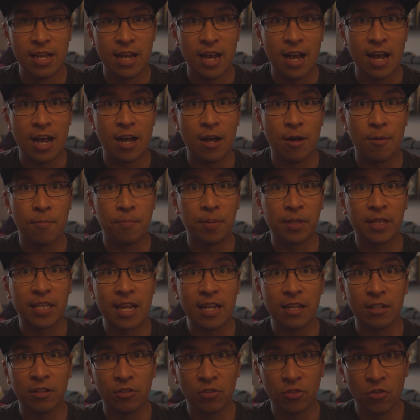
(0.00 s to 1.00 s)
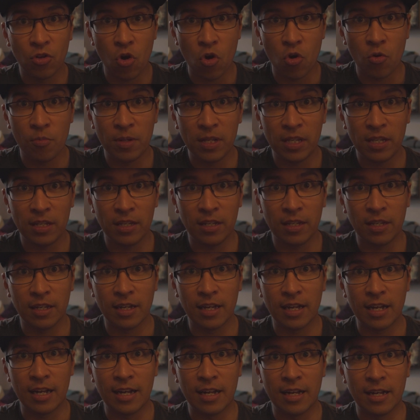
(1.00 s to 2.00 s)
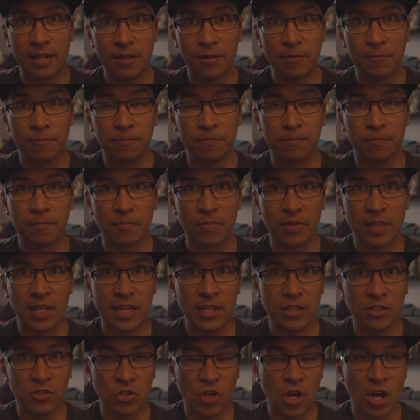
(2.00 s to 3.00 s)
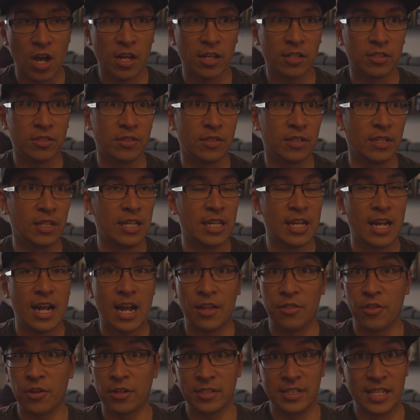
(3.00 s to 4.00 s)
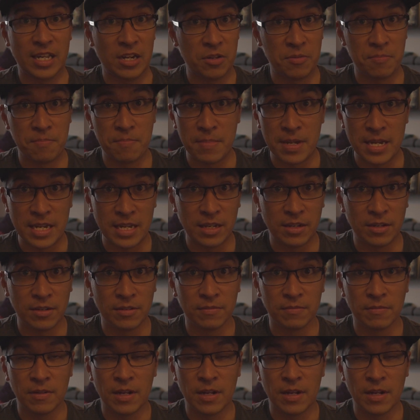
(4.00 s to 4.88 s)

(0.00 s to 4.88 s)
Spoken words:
But that TOMEI exhaust I thought sounded mean.